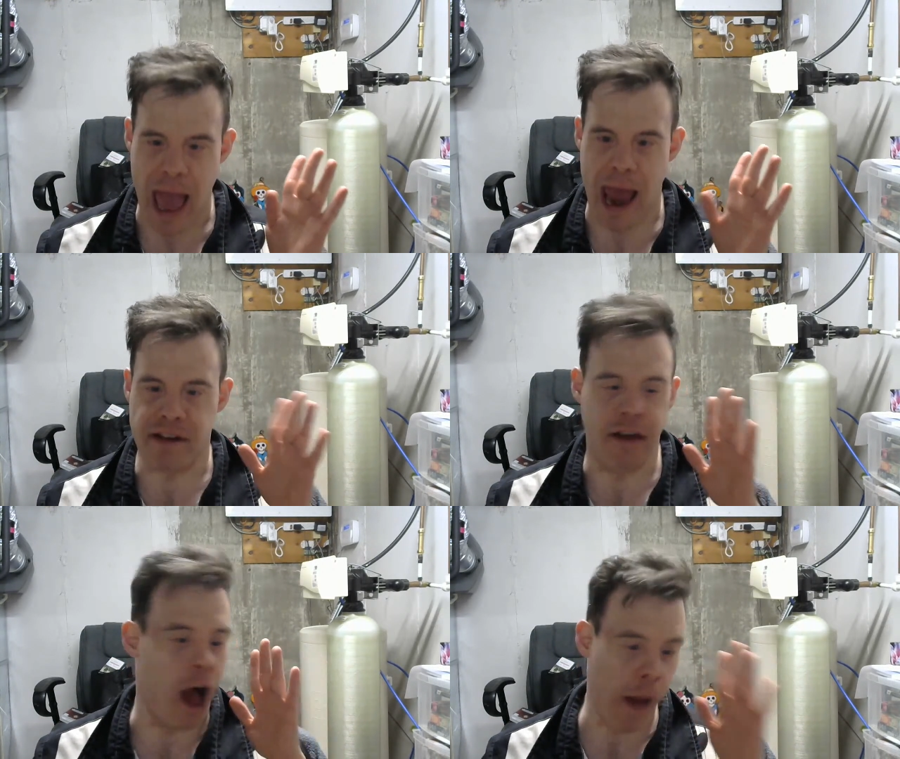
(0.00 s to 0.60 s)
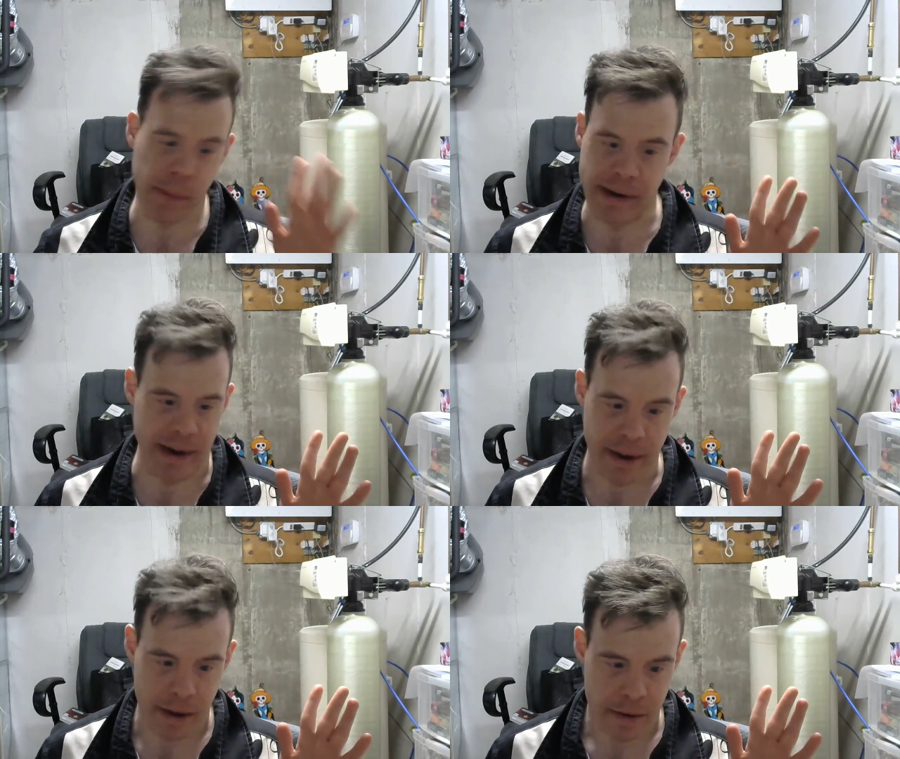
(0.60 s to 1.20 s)
and copied
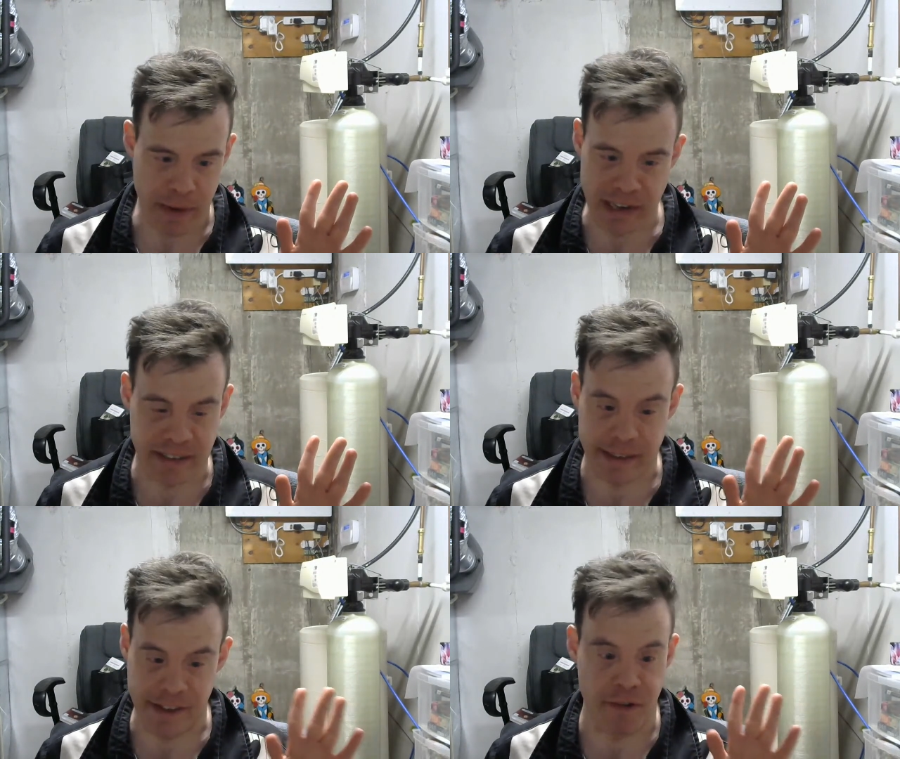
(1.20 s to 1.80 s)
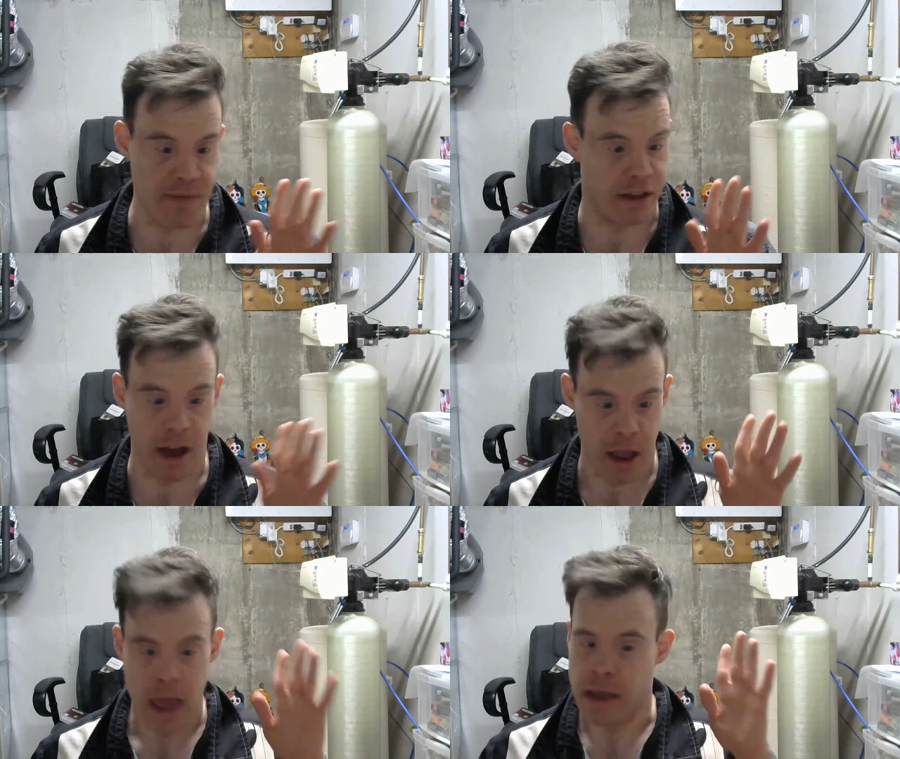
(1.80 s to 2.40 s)
it basically from
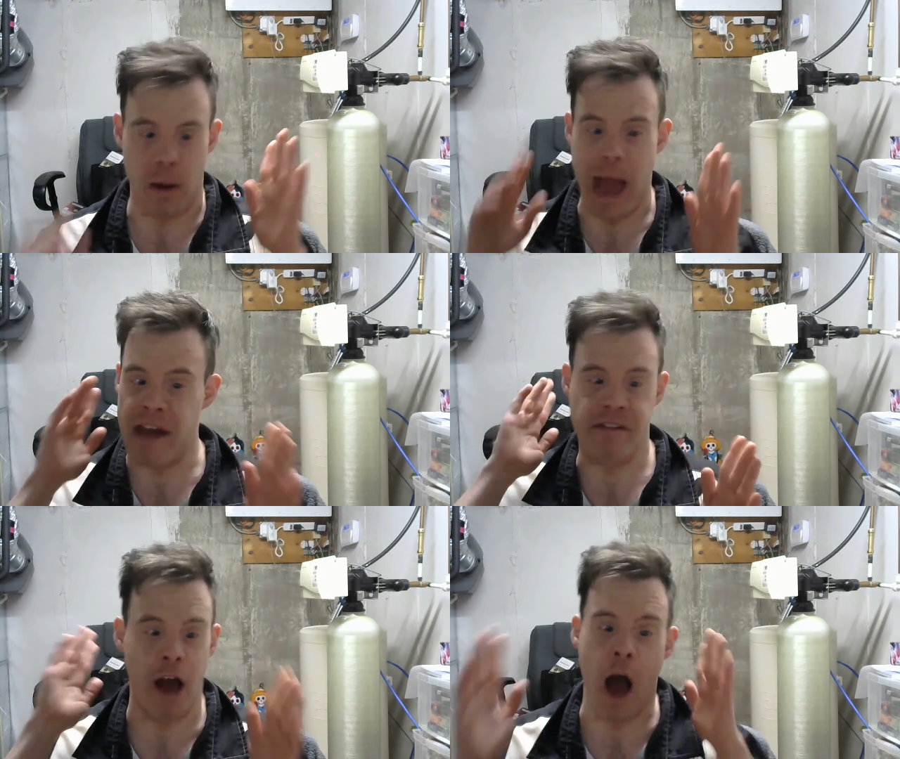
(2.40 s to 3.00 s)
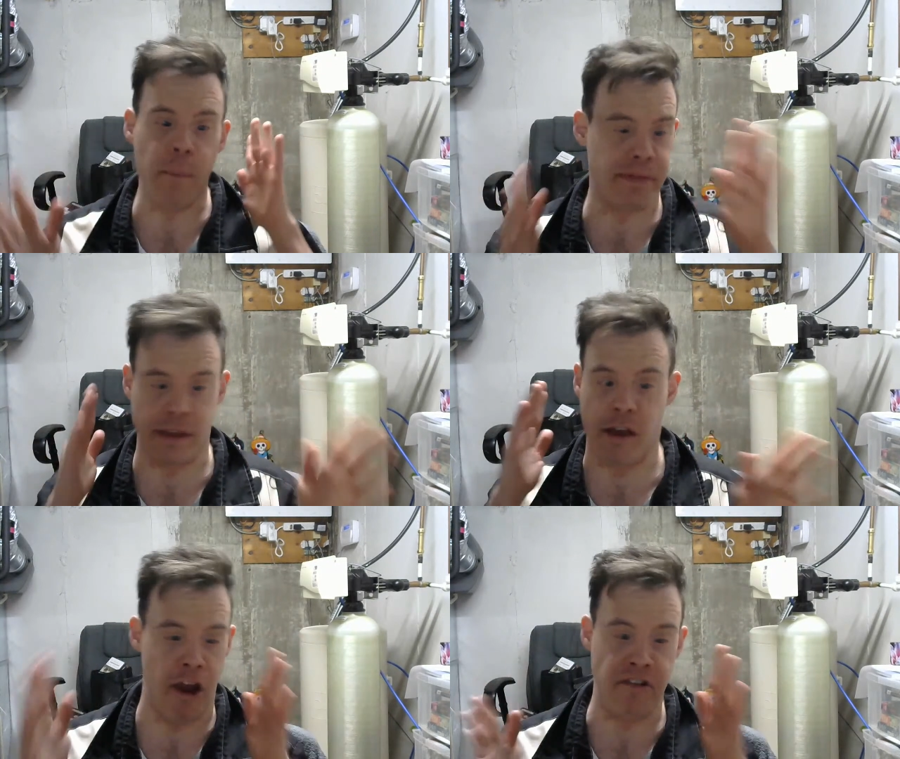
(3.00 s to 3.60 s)
and copied
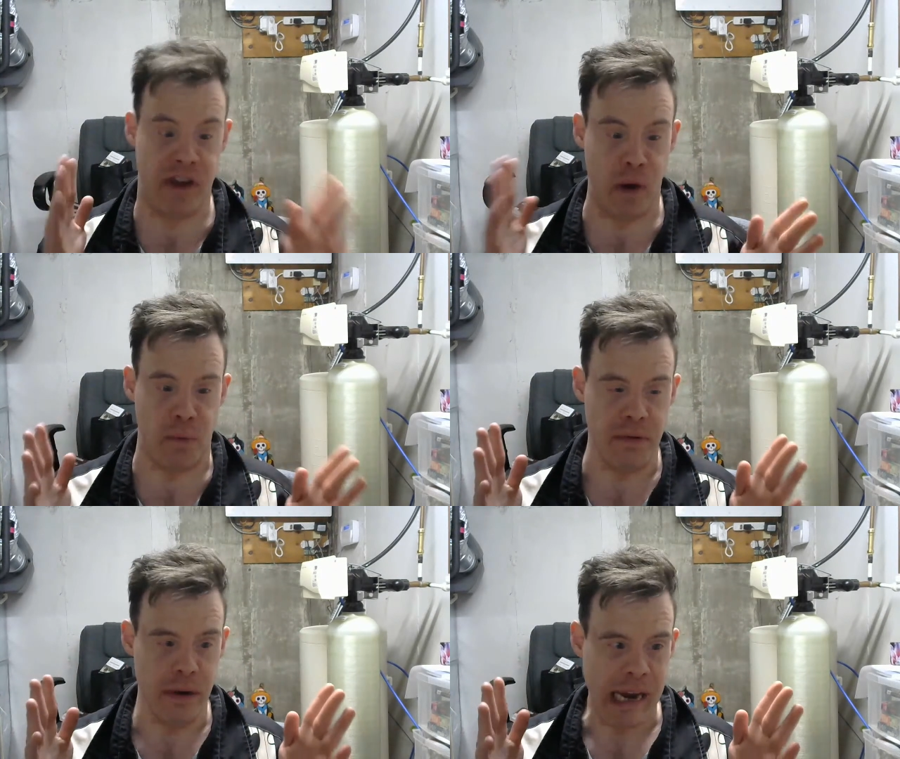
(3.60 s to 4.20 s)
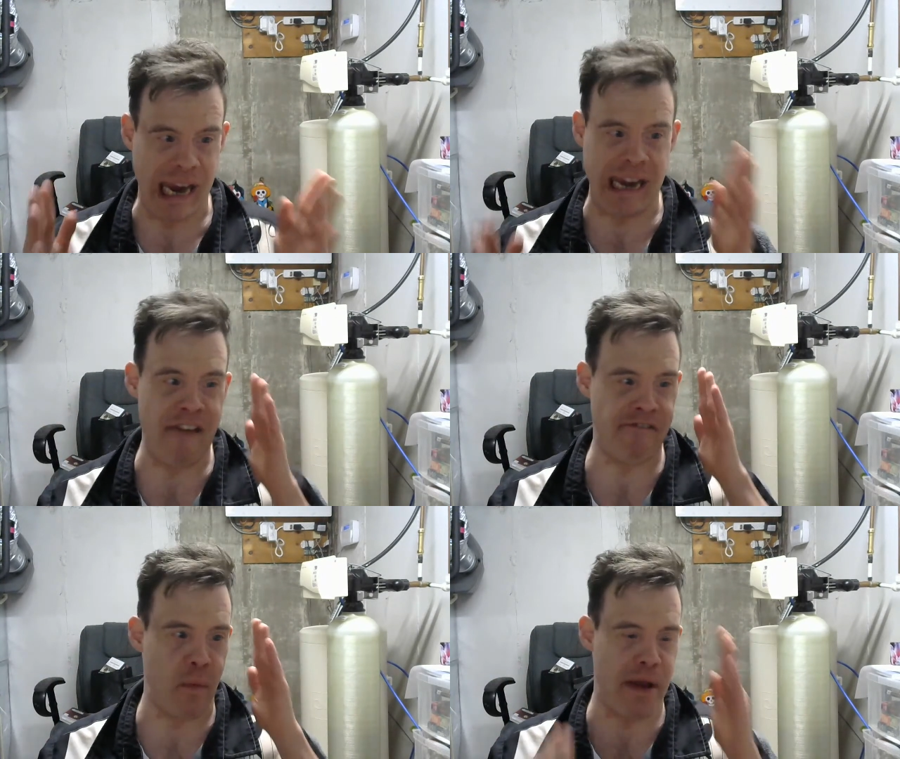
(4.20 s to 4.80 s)
the cartoon in
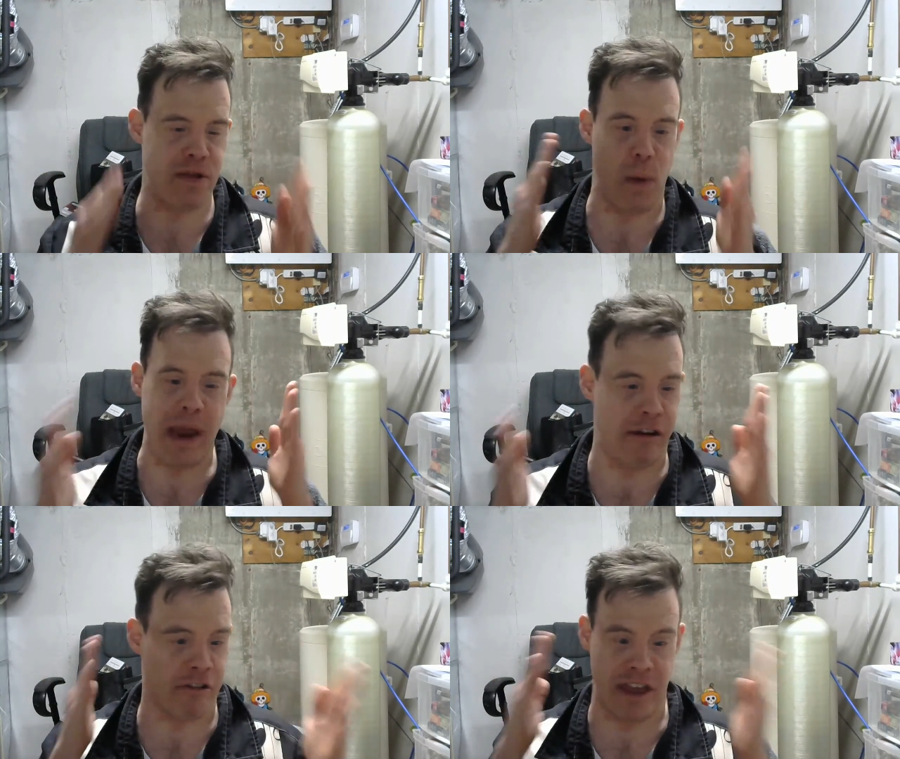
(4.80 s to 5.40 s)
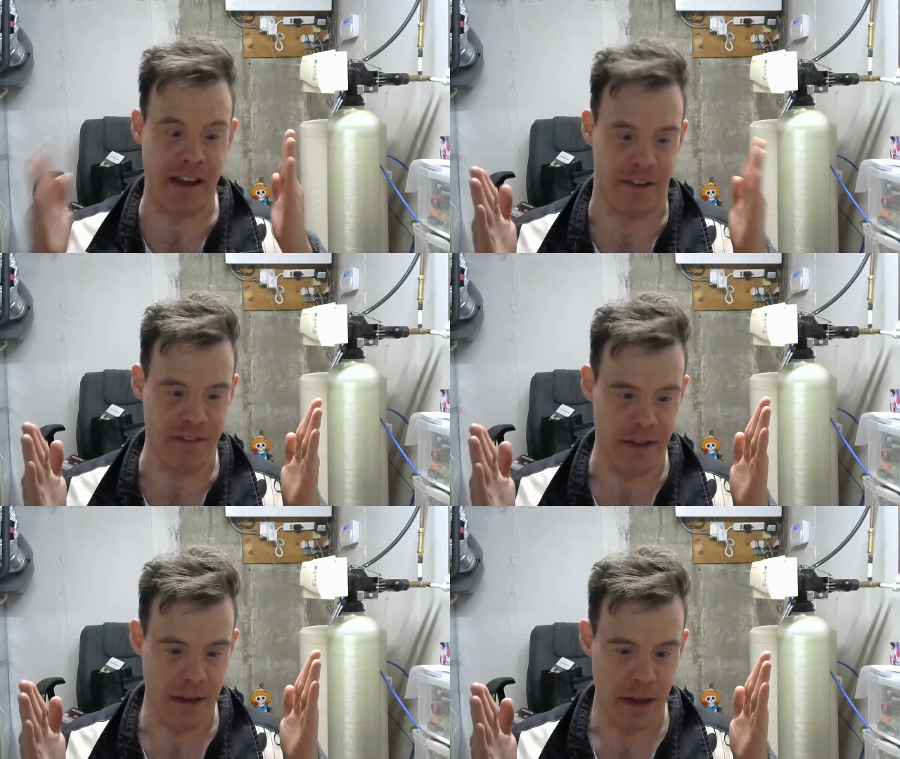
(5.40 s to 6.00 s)
every which way you could think of,